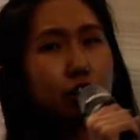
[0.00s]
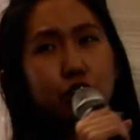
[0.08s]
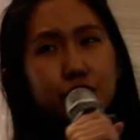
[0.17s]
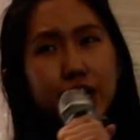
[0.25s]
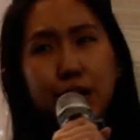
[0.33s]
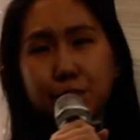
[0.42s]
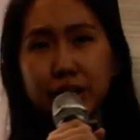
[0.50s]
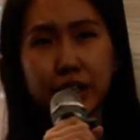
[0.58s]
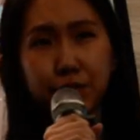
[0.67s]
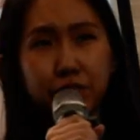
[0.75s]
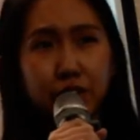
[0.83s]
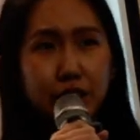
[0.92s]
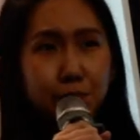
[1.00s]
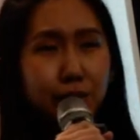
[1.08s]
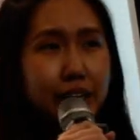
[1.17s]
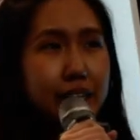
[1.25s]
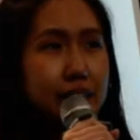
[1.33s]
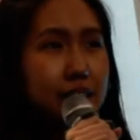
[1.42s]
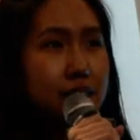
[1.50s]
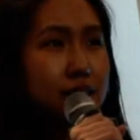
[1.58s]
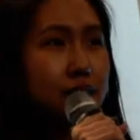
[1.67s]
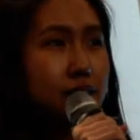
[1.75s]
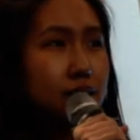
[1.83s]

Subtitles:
torture happened in the first place.